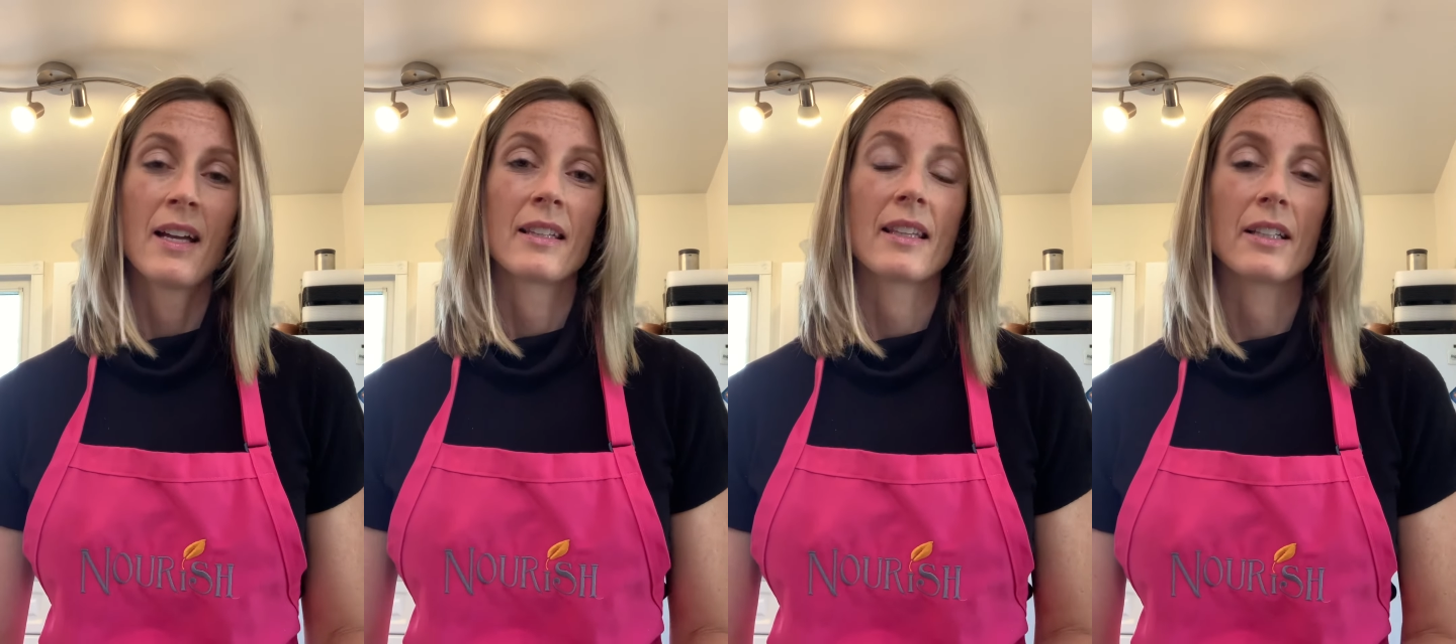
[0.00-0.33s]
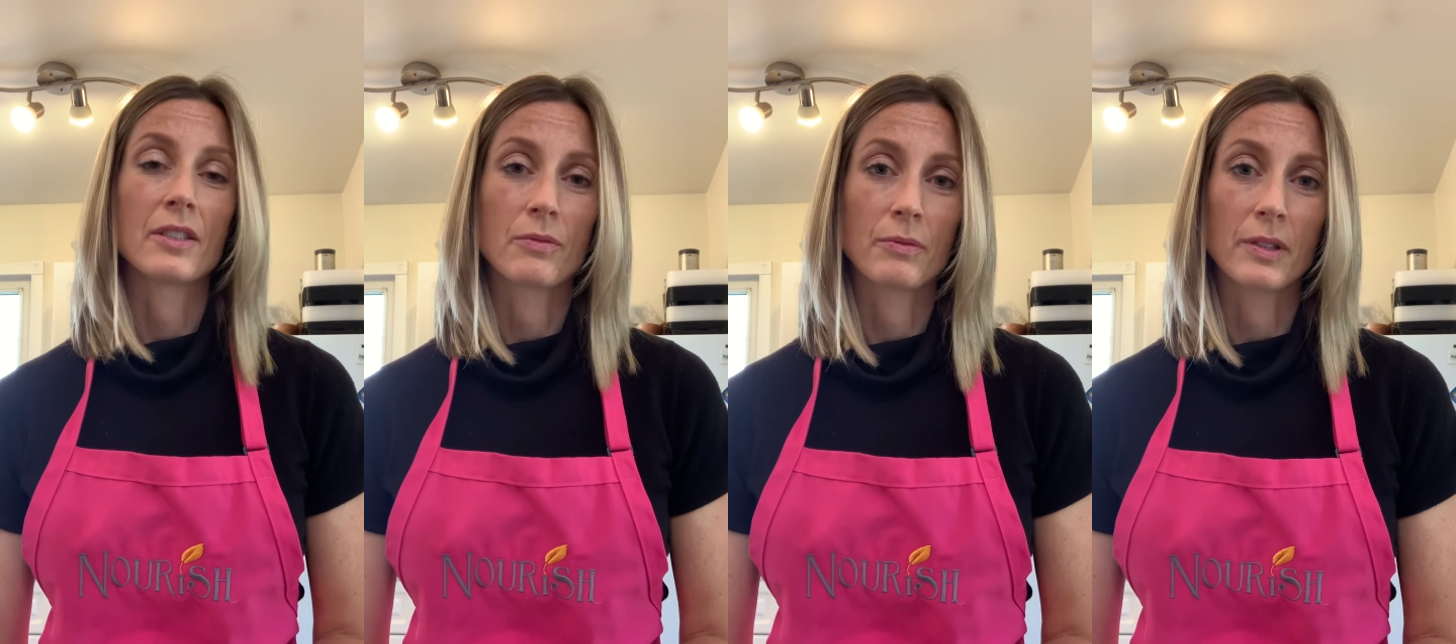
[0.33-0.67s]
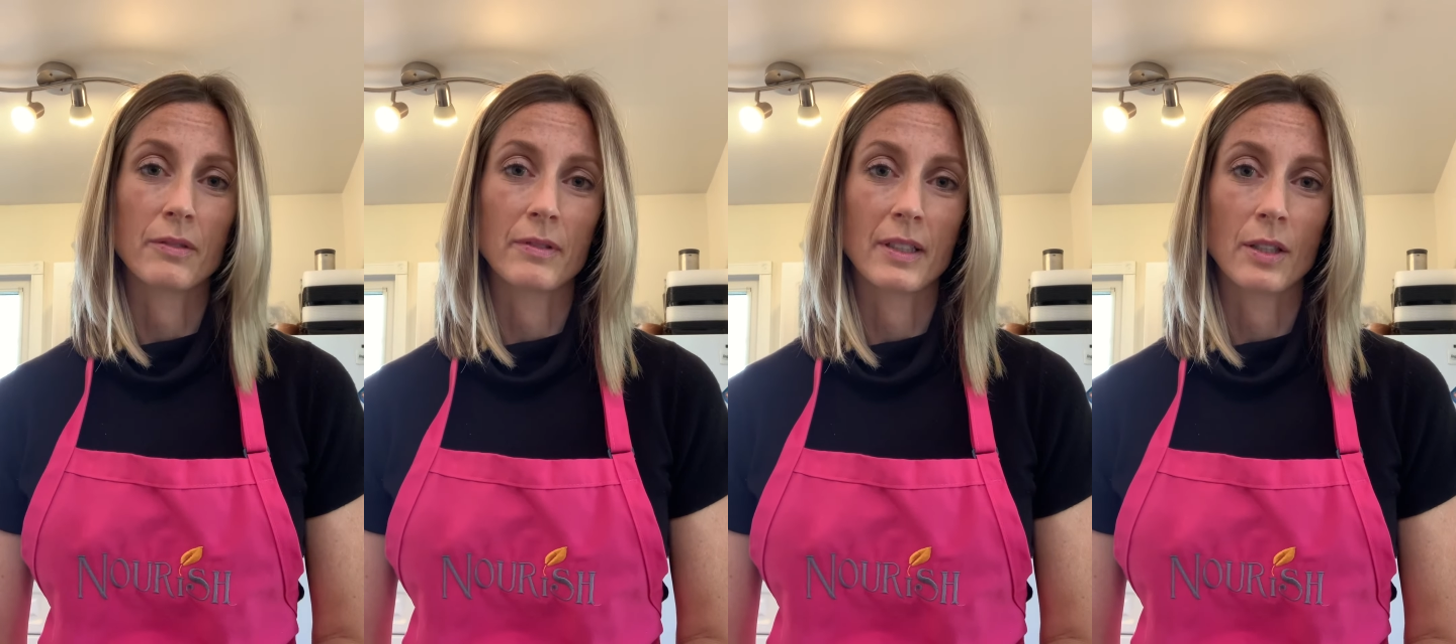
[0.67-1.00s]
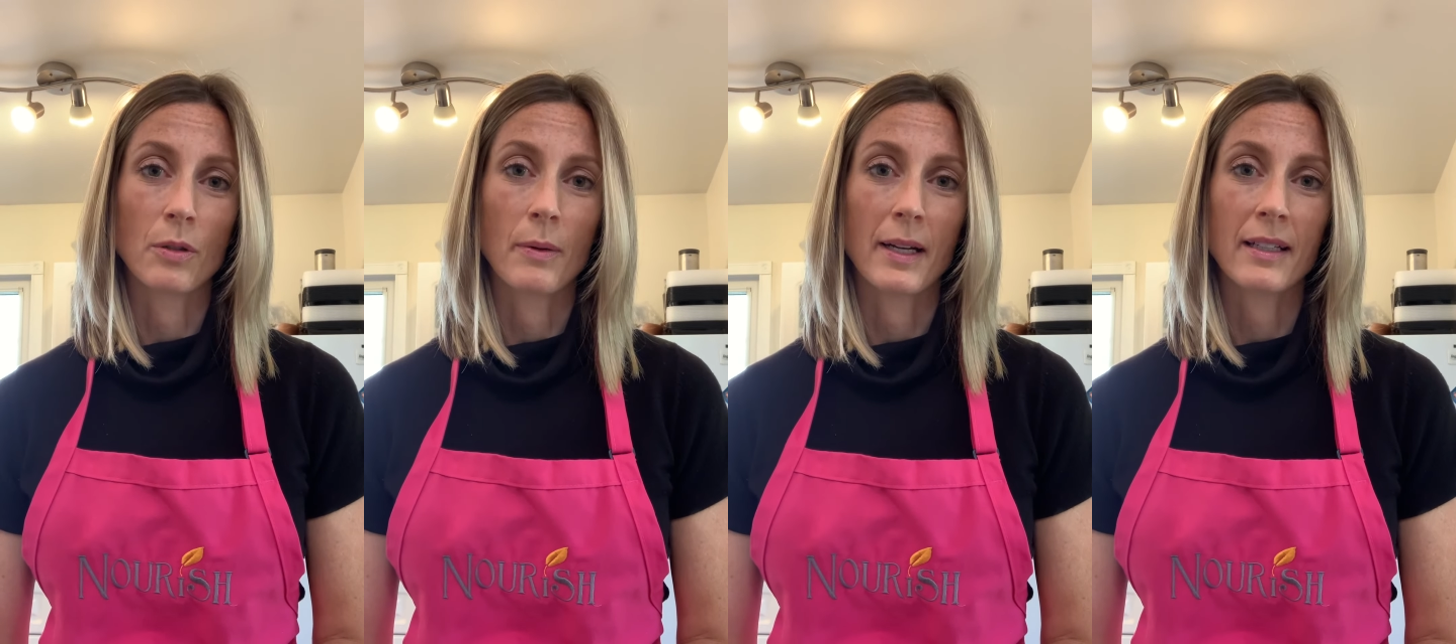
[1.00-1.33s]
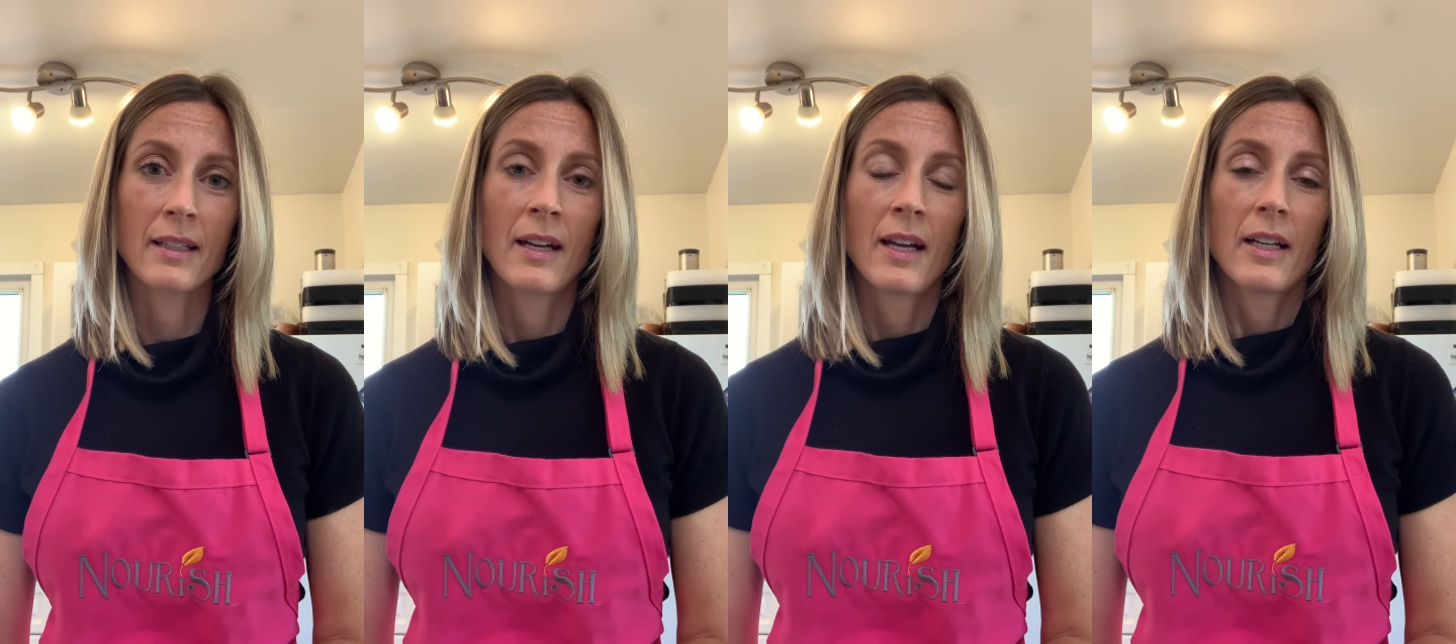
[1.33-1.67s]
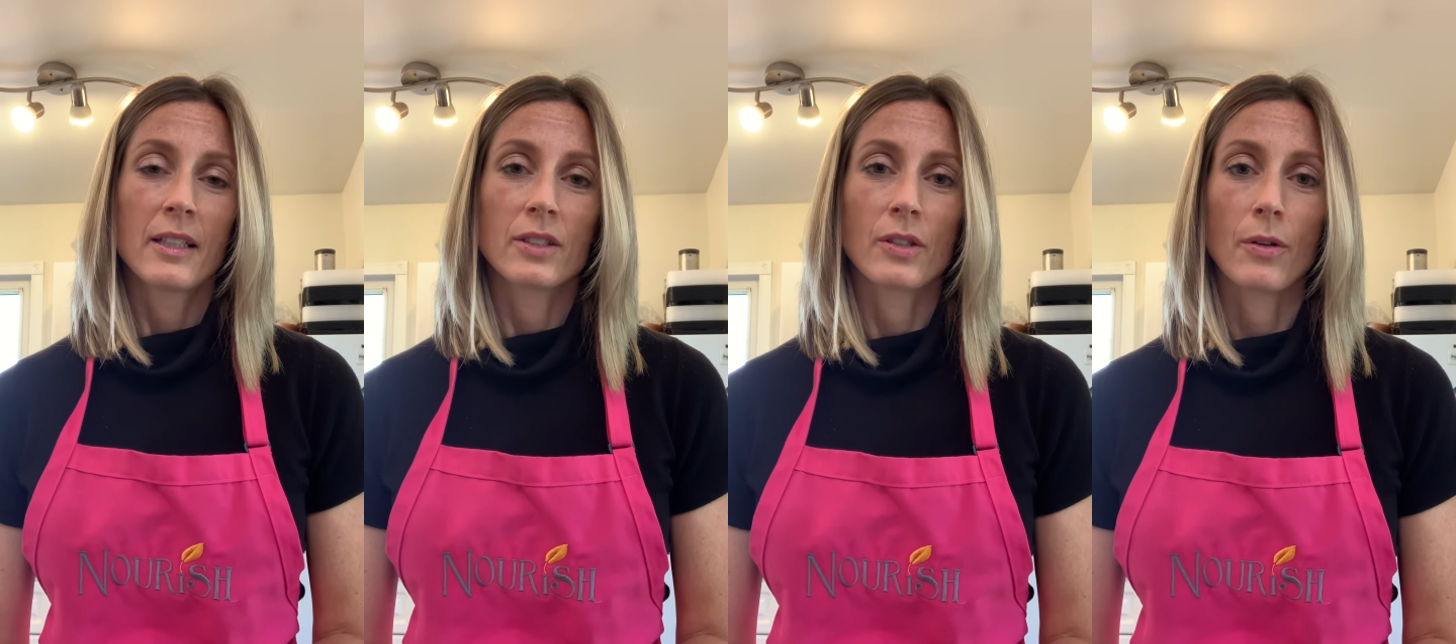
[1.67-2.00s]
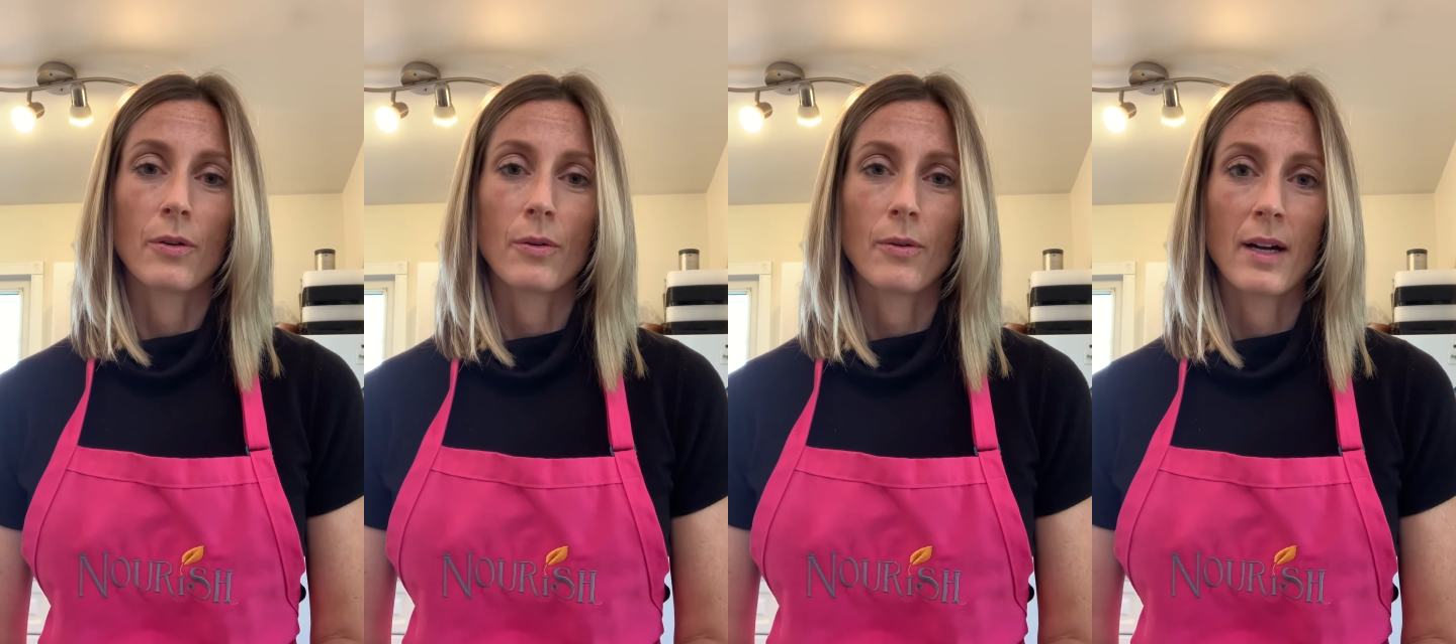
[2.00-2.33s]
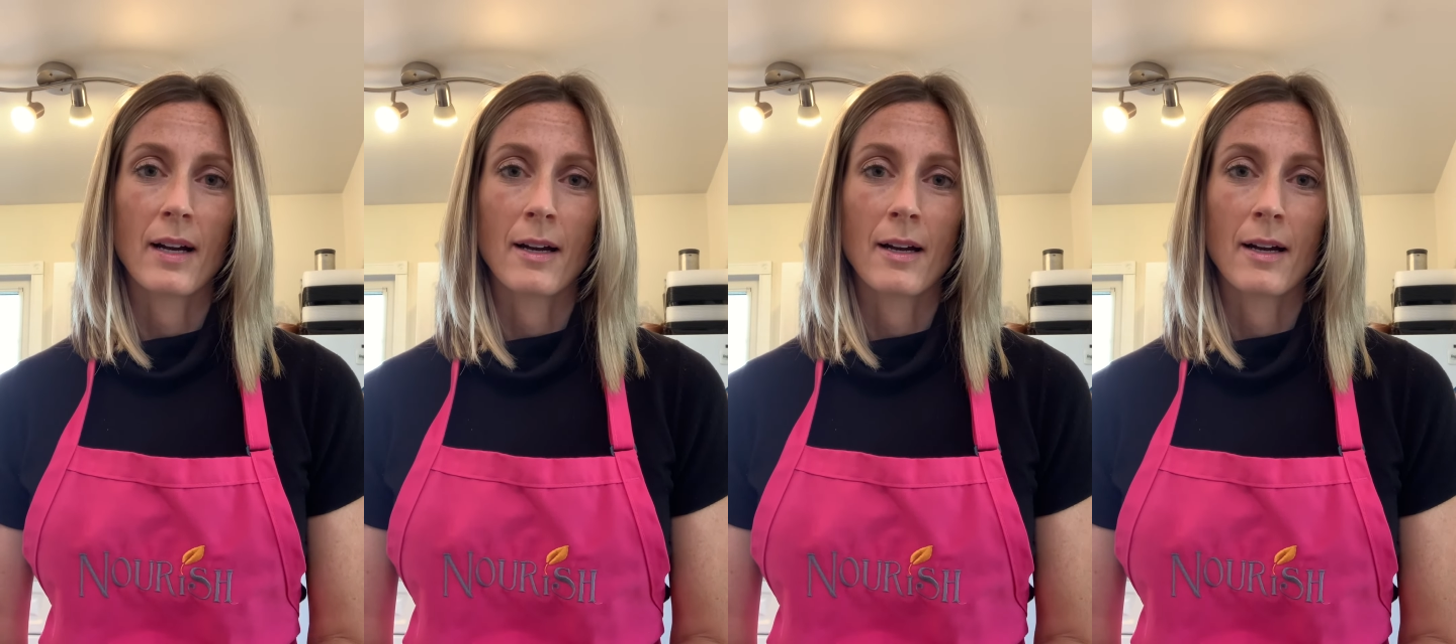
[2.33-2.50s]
that is really, really quick. So